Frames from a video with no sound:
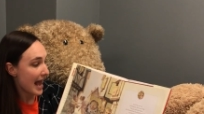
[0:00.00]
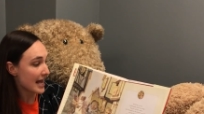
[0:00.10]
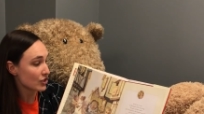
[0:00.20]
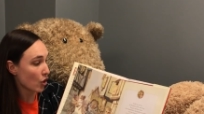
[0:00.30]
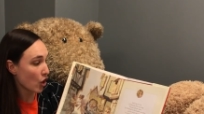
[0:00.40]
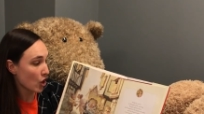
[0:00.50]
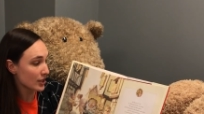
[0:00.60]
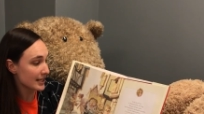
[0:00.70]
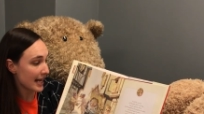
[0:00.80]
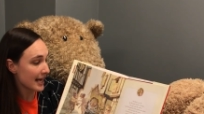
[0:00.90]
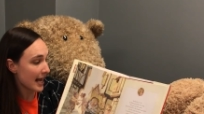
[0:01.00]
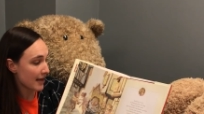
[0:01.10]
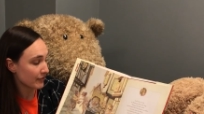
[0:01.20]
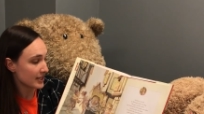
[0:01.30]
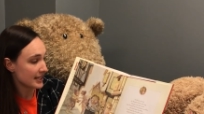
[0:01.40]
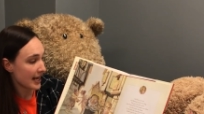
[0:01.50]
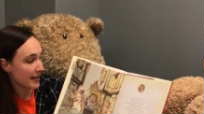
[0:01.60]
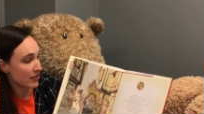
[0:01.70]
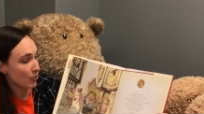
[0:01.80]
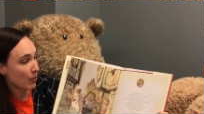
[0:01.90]
And all day, every
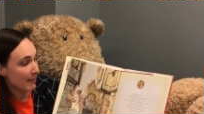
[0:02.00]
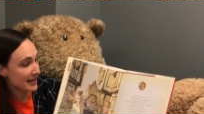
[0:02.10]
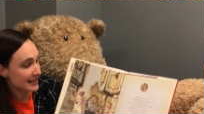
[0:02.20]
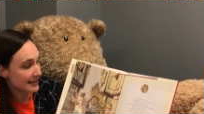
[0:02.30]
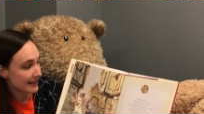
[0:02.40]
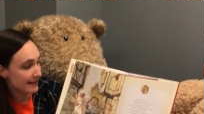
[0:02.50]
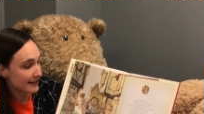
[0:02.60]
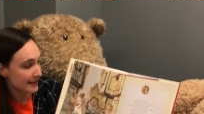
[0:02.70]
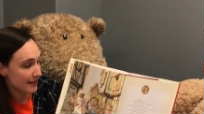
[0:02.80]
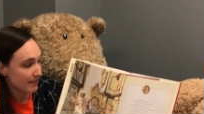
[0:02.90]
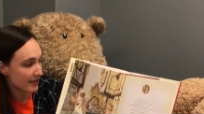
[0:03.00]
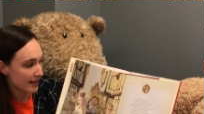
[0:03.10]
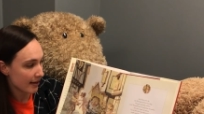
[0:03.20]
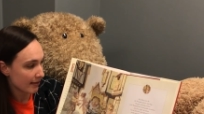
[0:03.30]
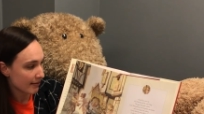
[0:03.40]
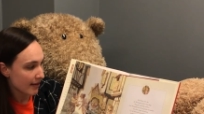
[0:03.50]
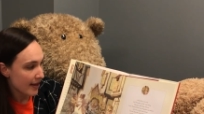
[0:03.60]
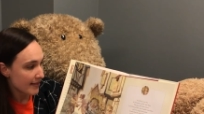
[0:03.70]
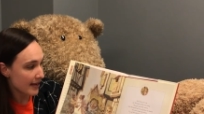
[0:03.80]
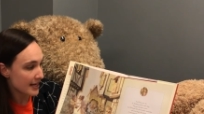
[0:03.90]
day, the Wemmicks did the same thing.
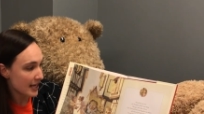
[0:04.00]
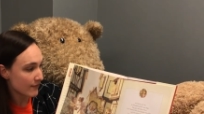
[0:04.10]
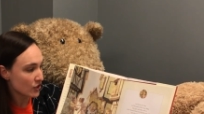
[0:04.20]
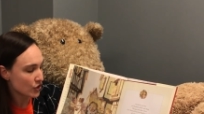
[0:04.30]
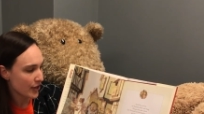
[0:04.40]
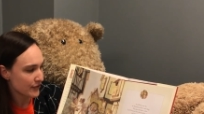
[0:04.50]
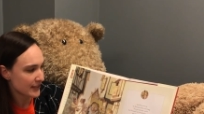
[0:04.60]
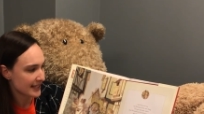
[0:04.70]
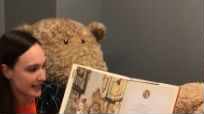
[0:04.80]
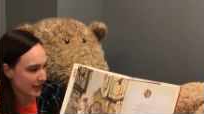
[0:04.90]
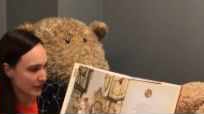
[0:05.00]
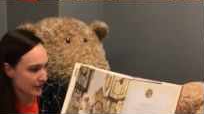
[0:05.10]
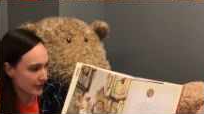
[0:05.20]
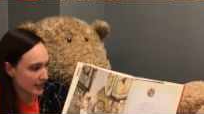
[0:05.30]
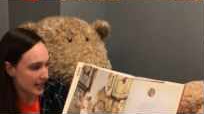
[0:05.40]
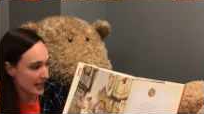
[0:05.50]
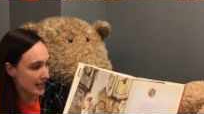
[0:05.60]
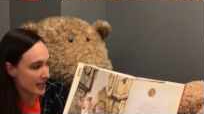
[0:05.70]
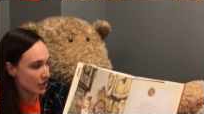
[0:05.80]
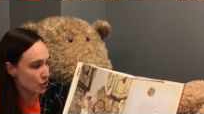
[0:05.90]
They gave each other stickers.
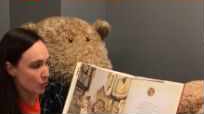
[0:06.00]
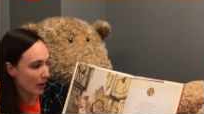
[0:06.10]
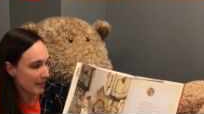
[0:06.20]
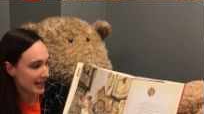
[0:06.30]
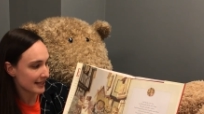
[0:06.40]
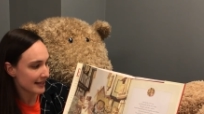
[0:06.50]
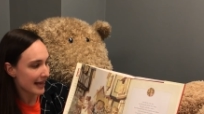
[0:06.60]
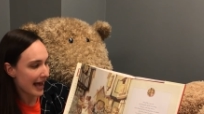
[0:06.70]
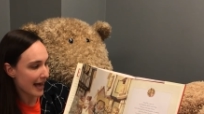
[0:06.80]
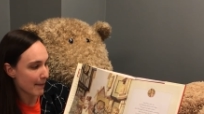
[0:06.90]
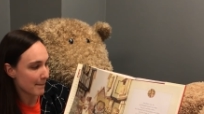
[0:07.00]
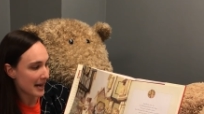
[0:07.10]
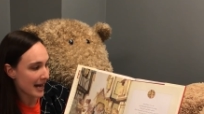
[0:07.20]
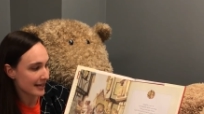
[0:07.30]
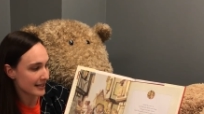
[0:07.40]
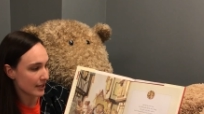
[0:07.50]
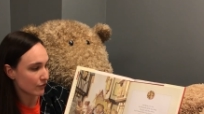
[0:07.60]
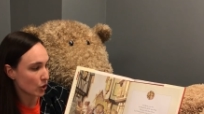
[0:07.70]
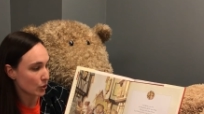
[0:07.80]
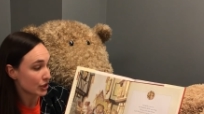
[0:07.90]
Each Wemmick had a box
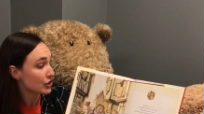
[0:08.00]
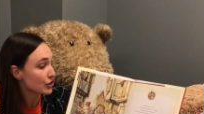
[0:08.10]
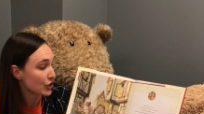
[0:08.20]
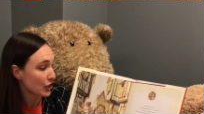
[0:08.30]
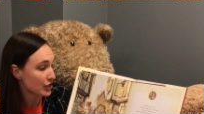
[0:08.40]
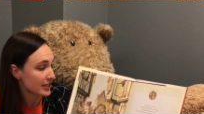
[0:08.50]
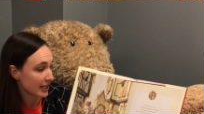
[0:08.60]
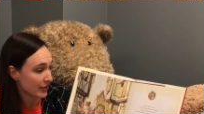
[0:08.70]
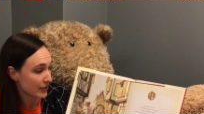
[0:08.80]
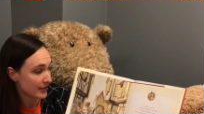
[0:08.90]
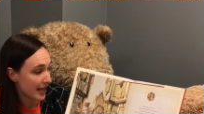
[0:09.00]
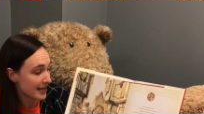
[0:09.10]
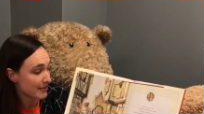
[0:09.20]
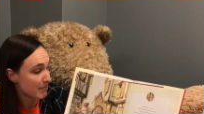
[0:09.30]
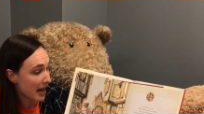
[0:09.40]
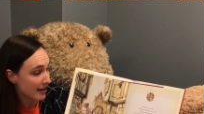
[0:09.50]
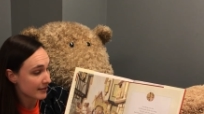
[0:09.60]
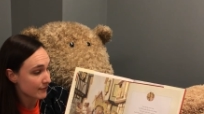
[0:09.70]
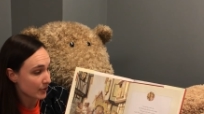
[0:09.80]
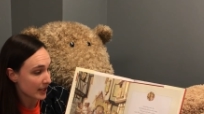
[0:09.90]
of golden star stickers and a
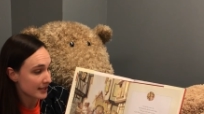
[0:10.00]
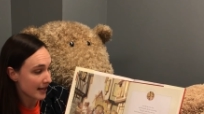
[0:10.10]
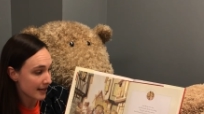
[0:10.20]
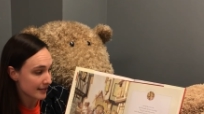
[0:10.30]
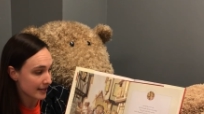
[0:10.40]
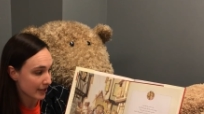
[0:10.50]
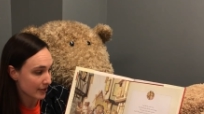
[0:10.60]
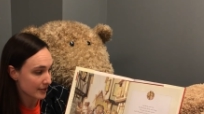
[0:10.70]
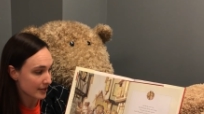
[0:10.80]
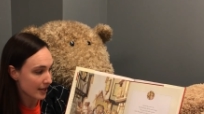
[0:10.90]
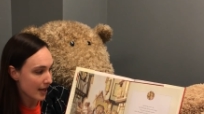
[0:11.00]
box of gray dot stickers.